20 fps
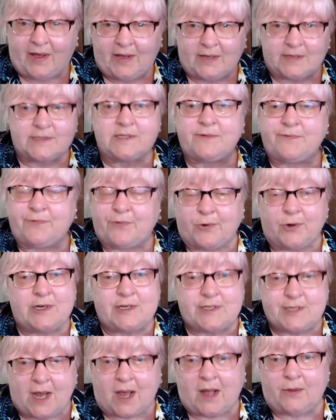vase for
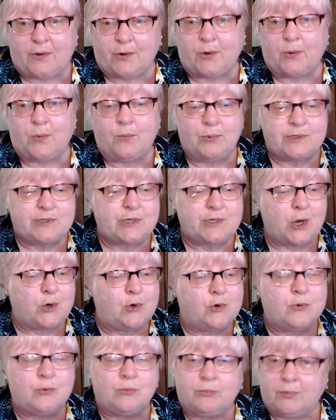$1 was a
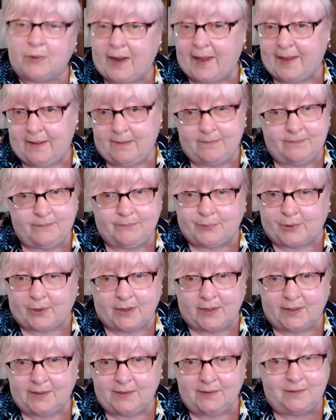great
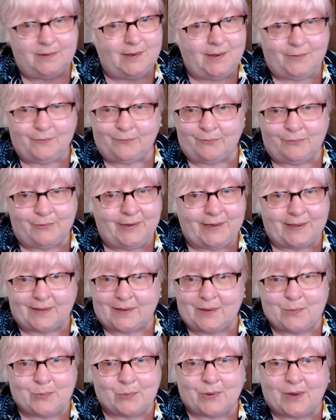bargain. It
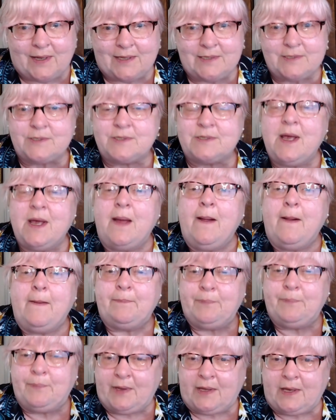really was,
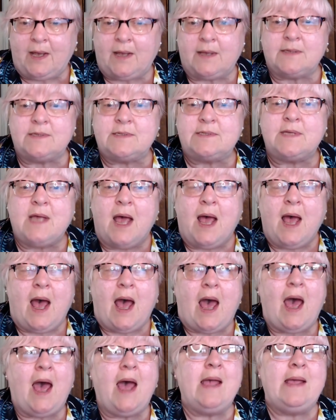because
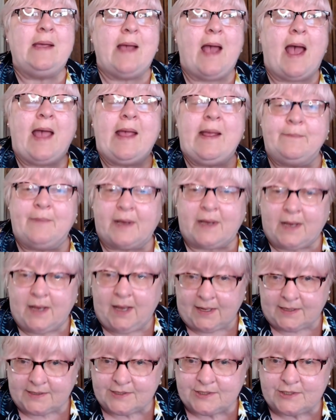I am
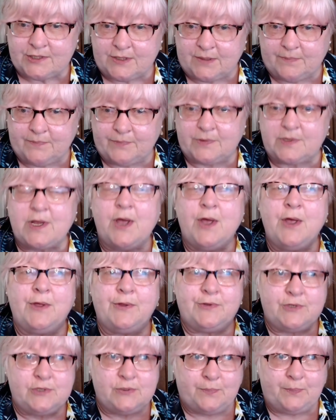accustomed
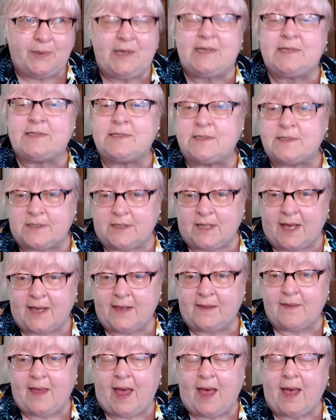to pieces
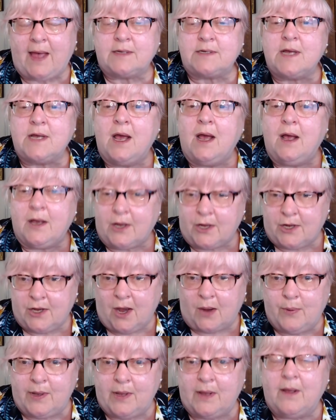like that
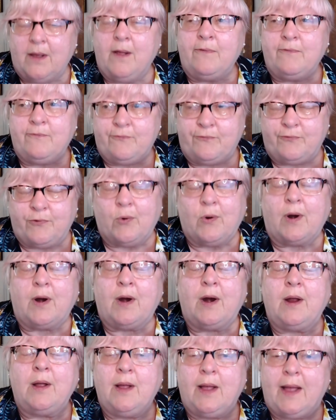going
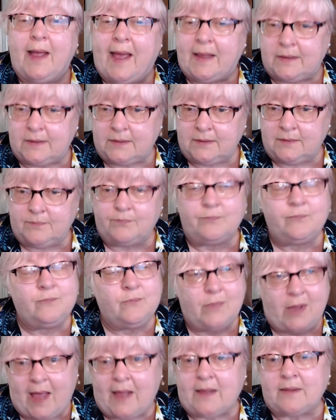for
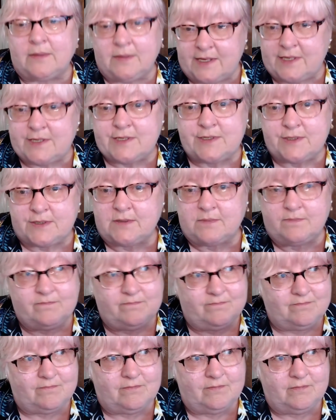at least
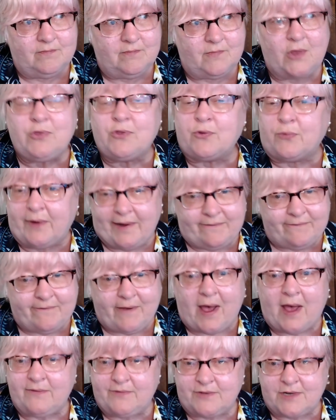$3 to
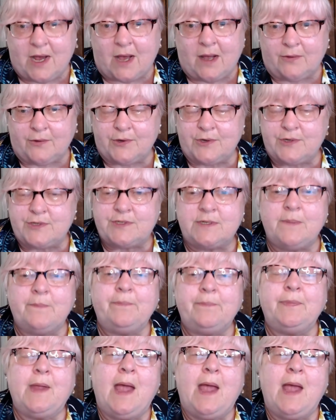$5.